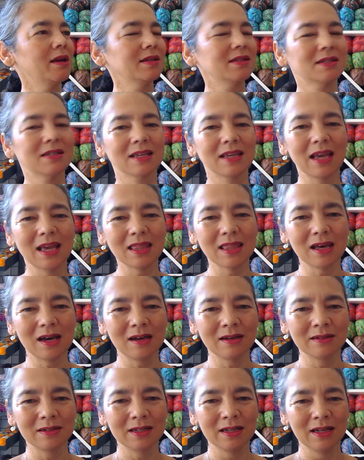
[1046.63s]

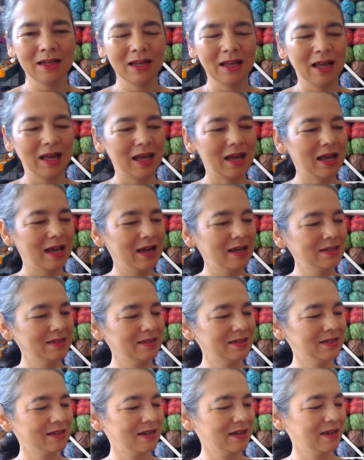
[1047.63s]
together.
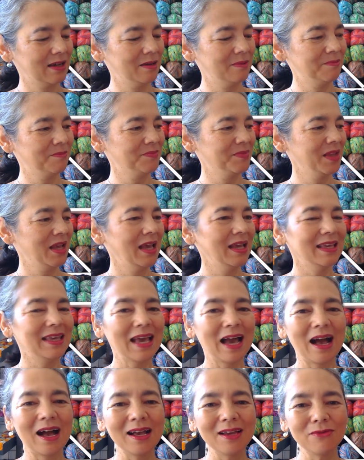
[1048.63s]
And
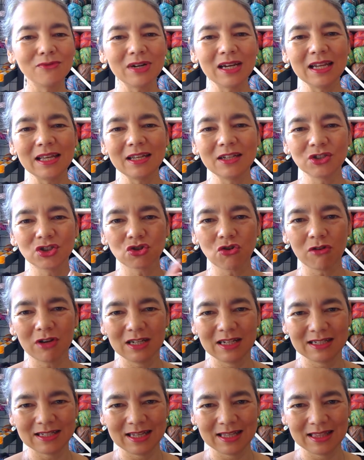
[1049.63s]
yeah, I really enjoyed
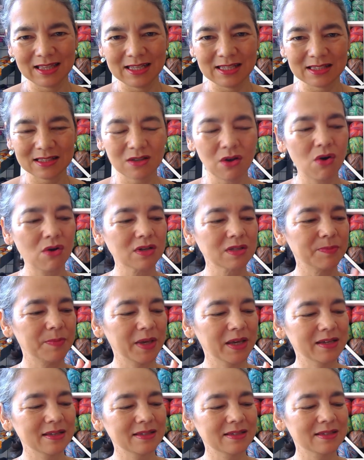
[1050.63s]
knitting these socks
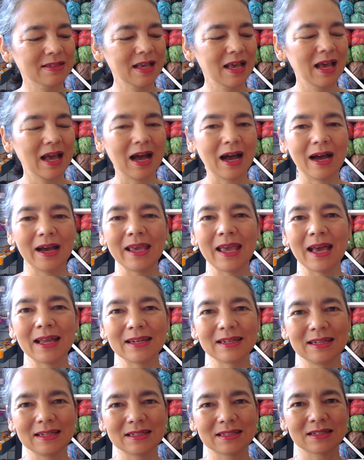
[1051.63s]
because I had
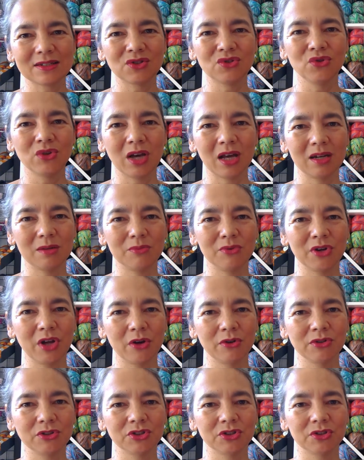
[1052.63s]
knit two color
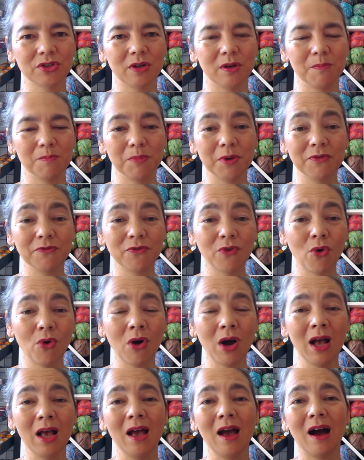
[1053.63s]
brioche
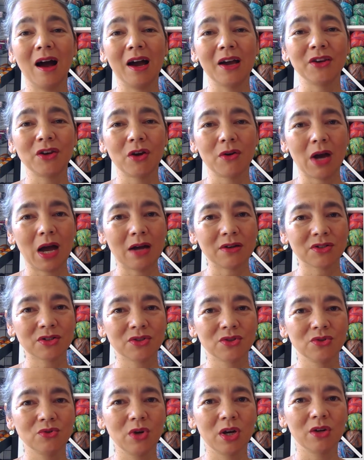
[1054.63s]
before. I know how to
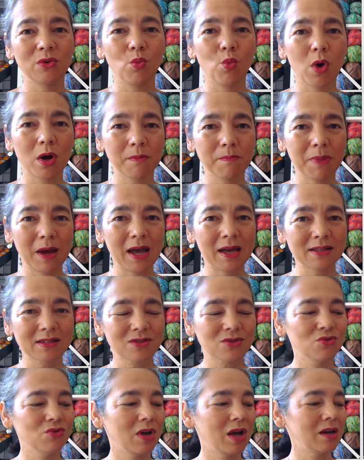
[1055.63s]
do a one pass
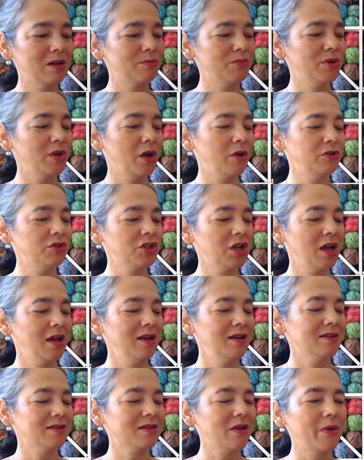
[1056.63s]
two color brioche,
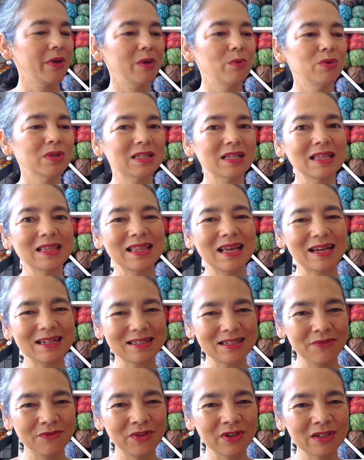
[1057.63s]
so it wasn't that
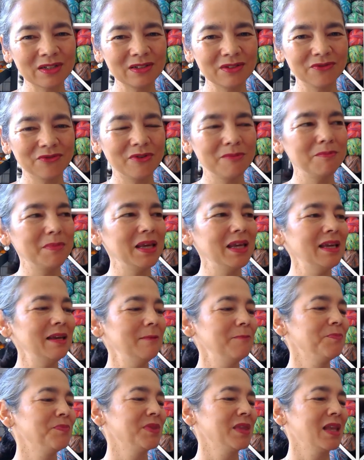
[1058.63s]
difficult for me.